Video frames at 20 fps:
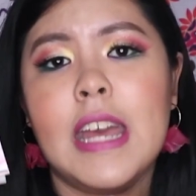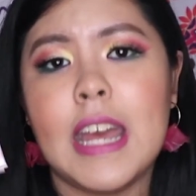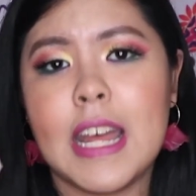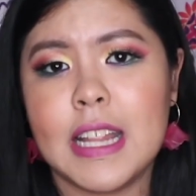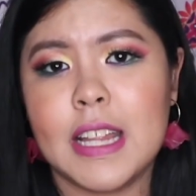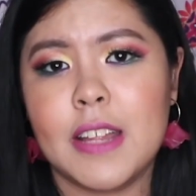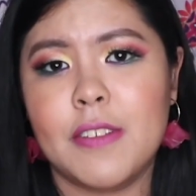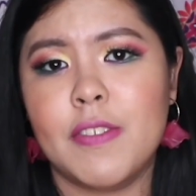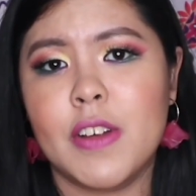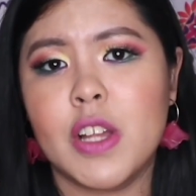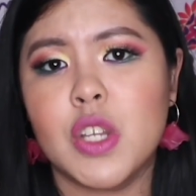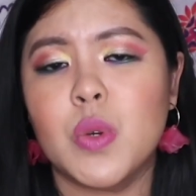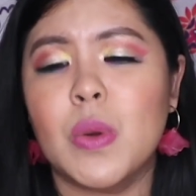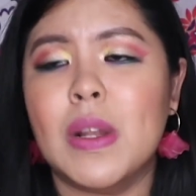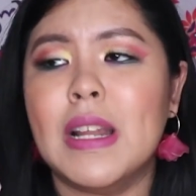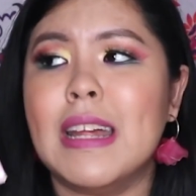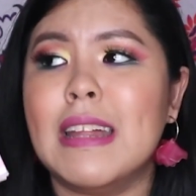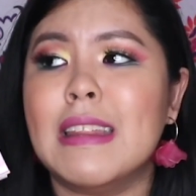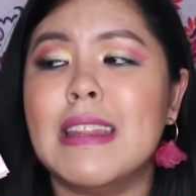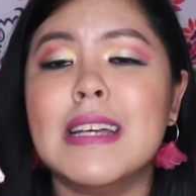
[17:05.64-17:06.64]

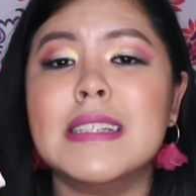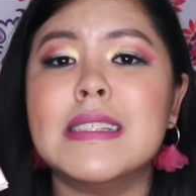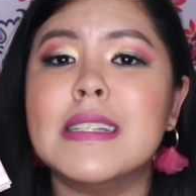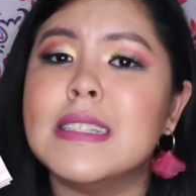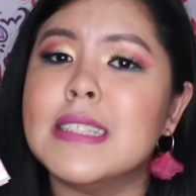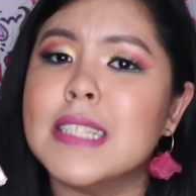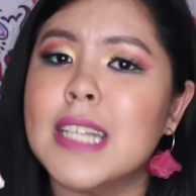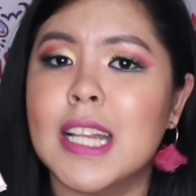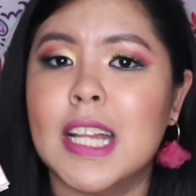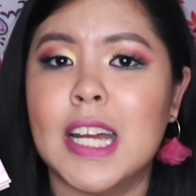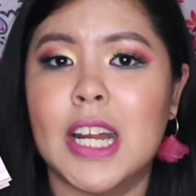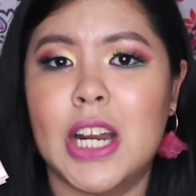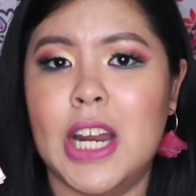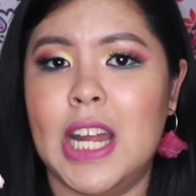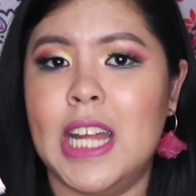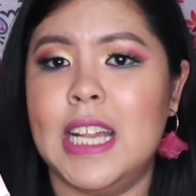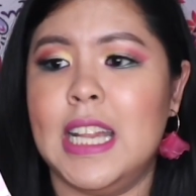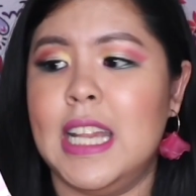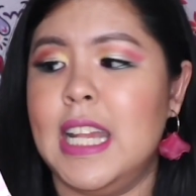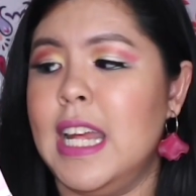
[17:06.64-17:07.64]
individually, this is still a
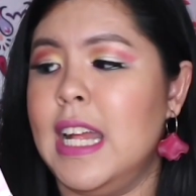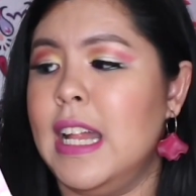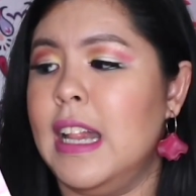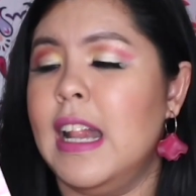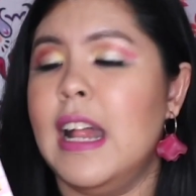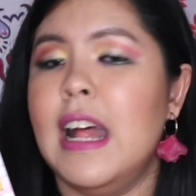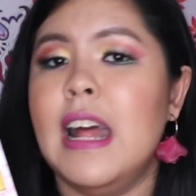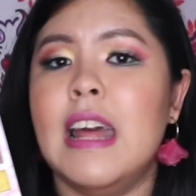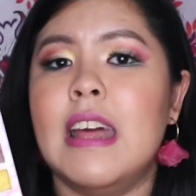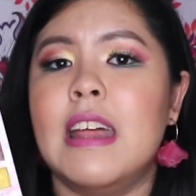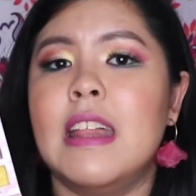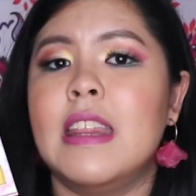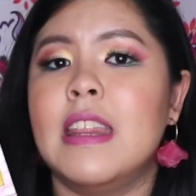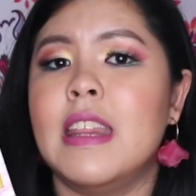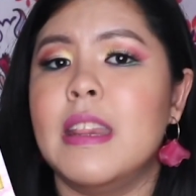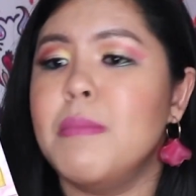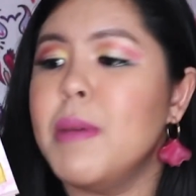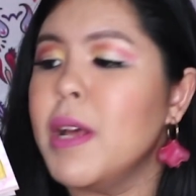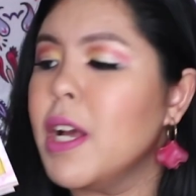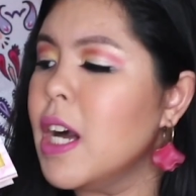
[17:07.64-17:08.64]
great deal
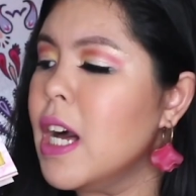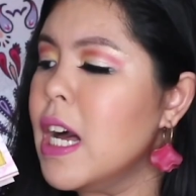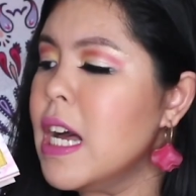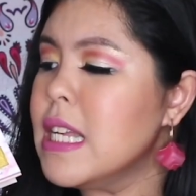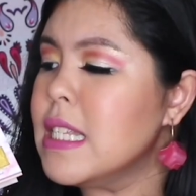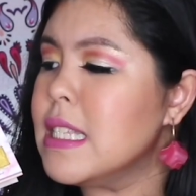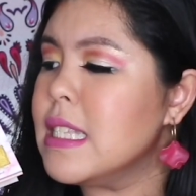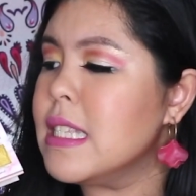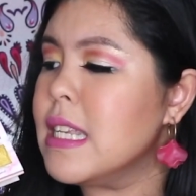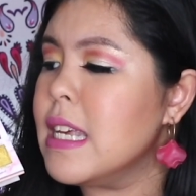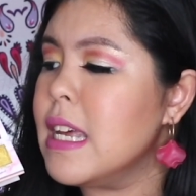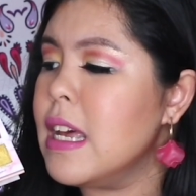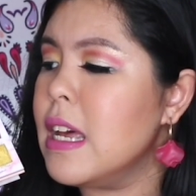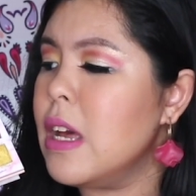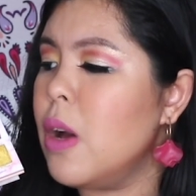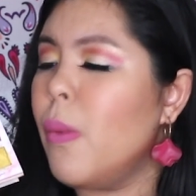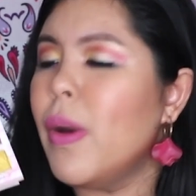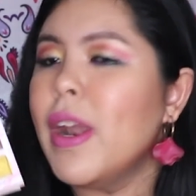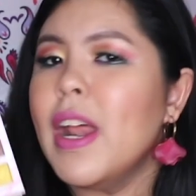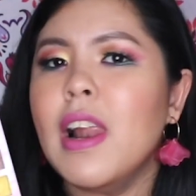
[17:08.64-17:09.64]
because
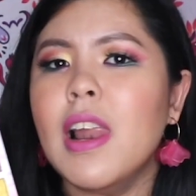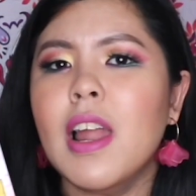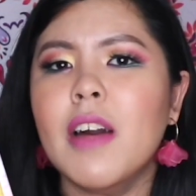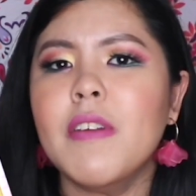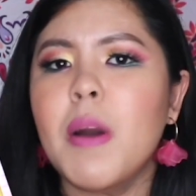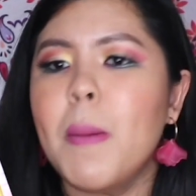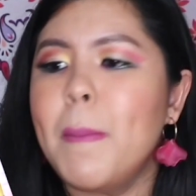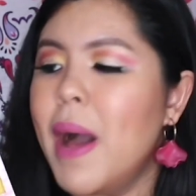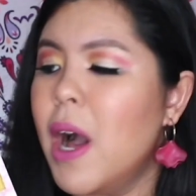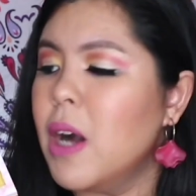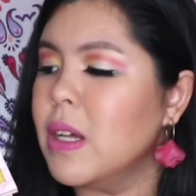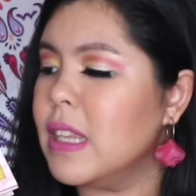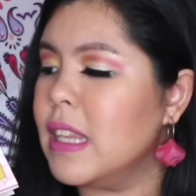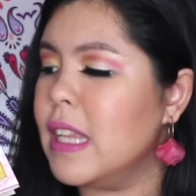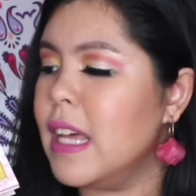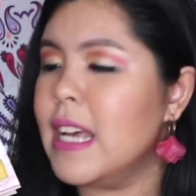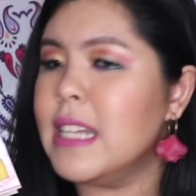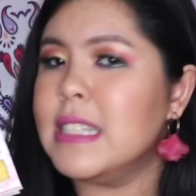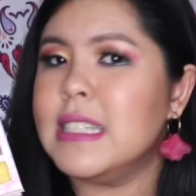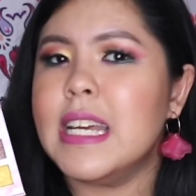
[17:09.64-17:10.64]
what I love about
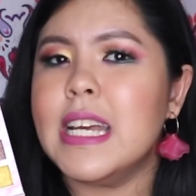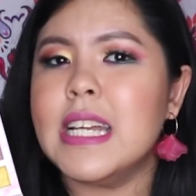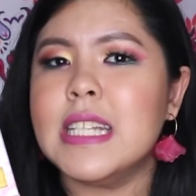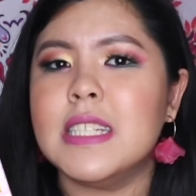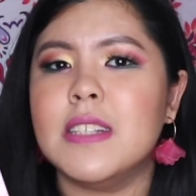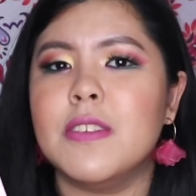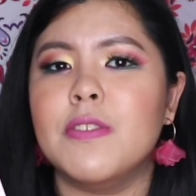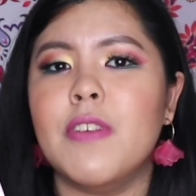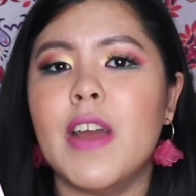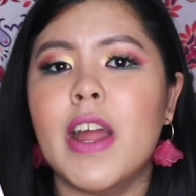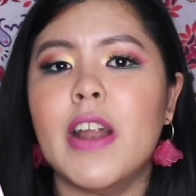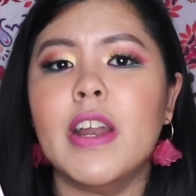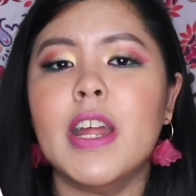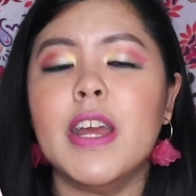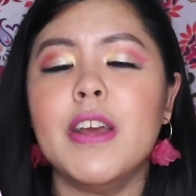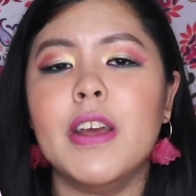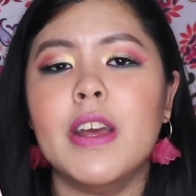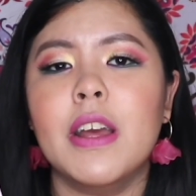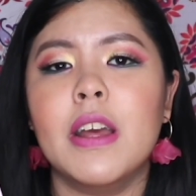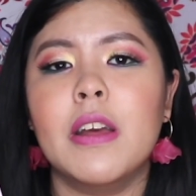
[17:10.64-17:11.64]
this, it's
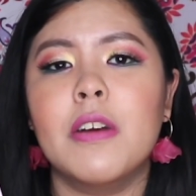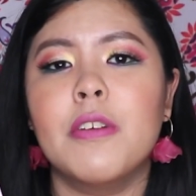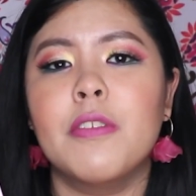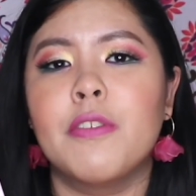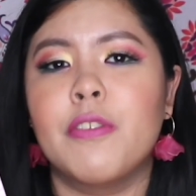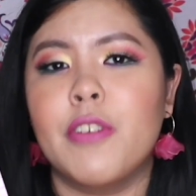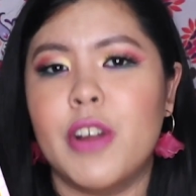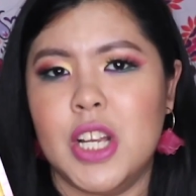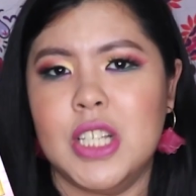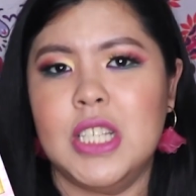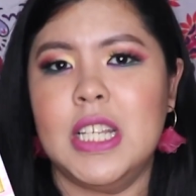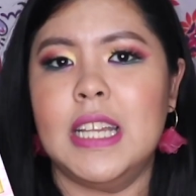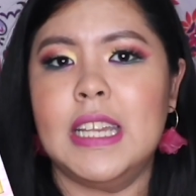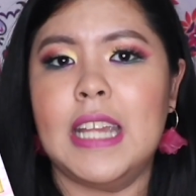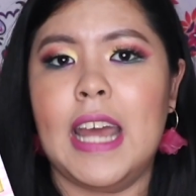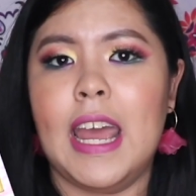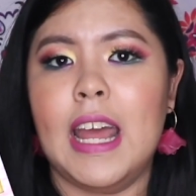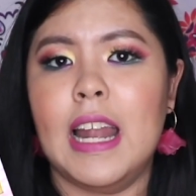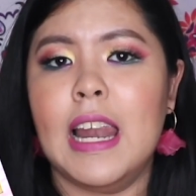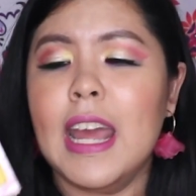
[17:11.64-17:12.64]
very
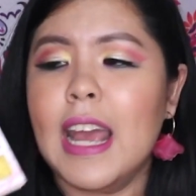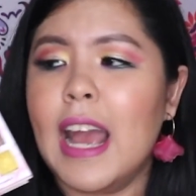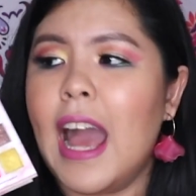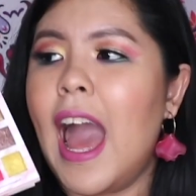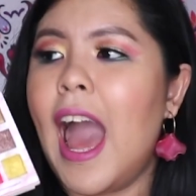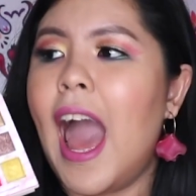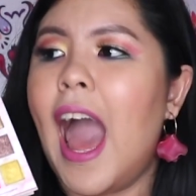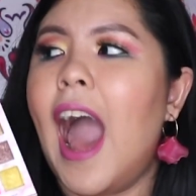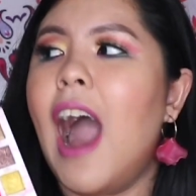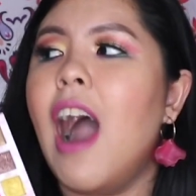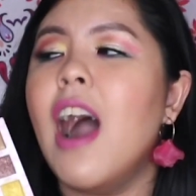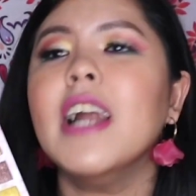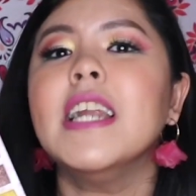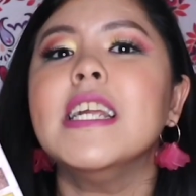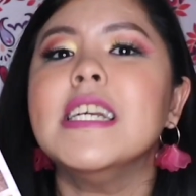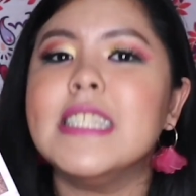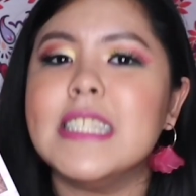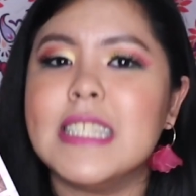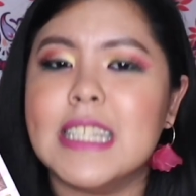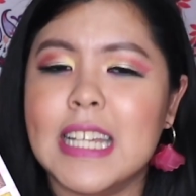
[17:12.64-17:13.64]
versatile. Like,
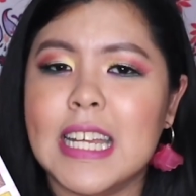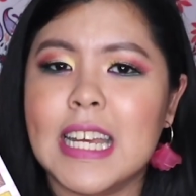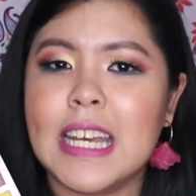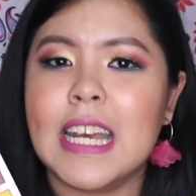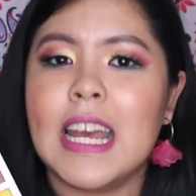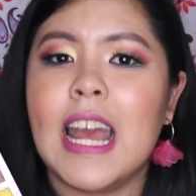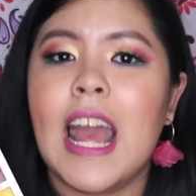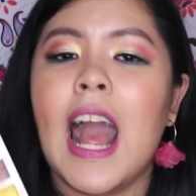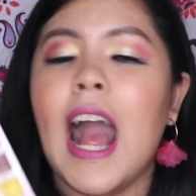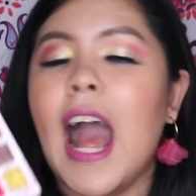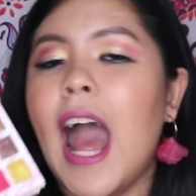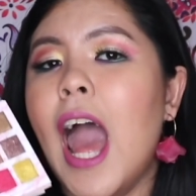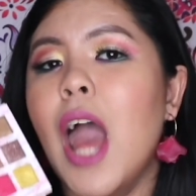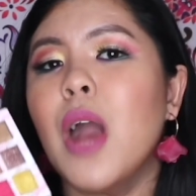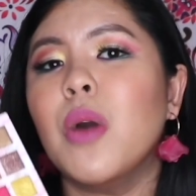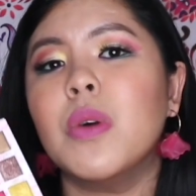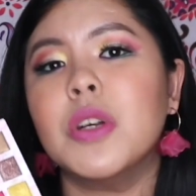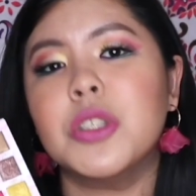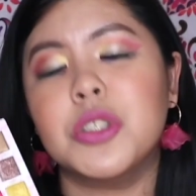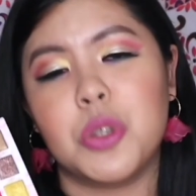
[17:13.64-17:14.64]
honestly,
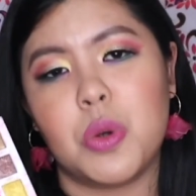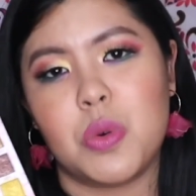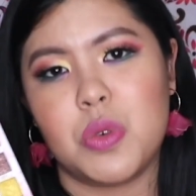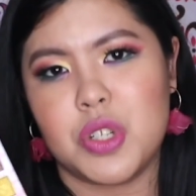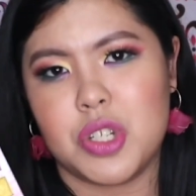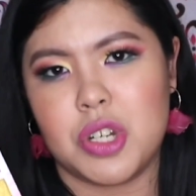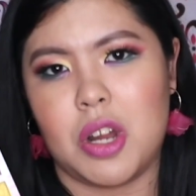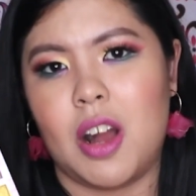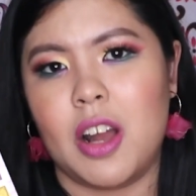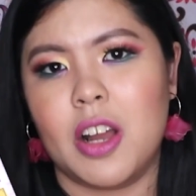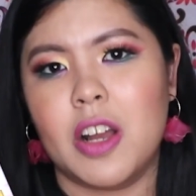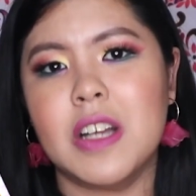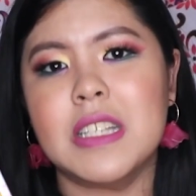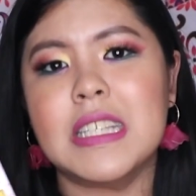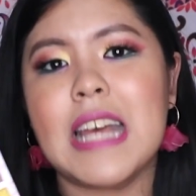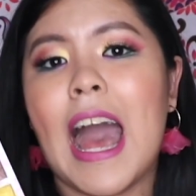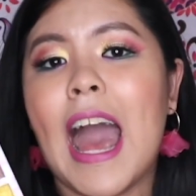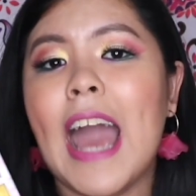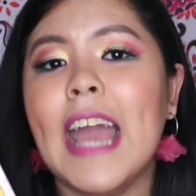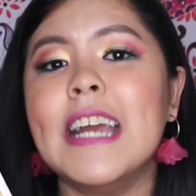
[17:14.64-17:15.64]
I was so shocked
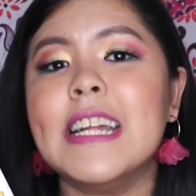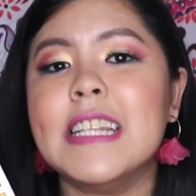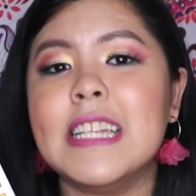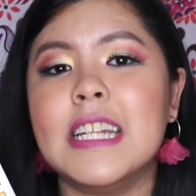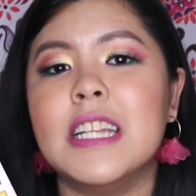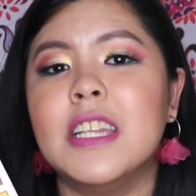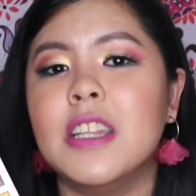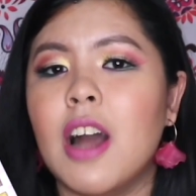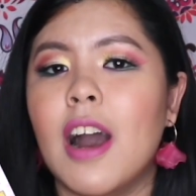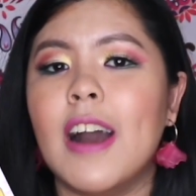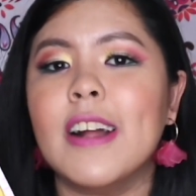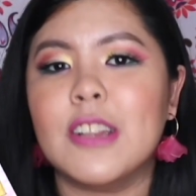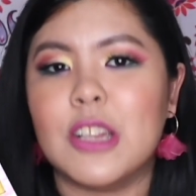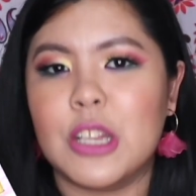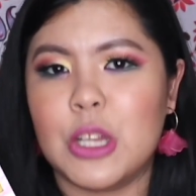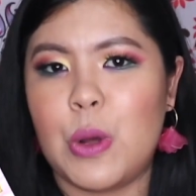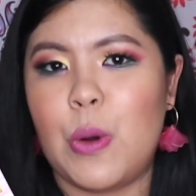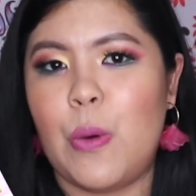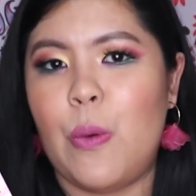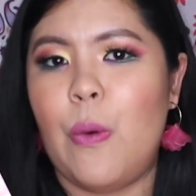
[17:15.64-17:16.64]
because I did not
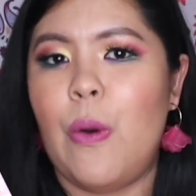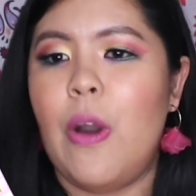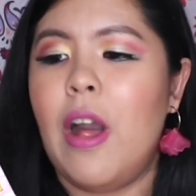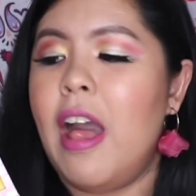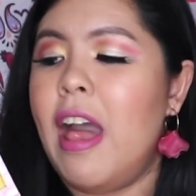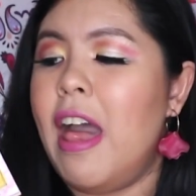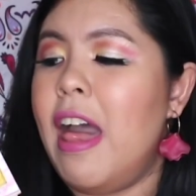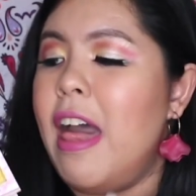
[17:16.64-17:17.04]
know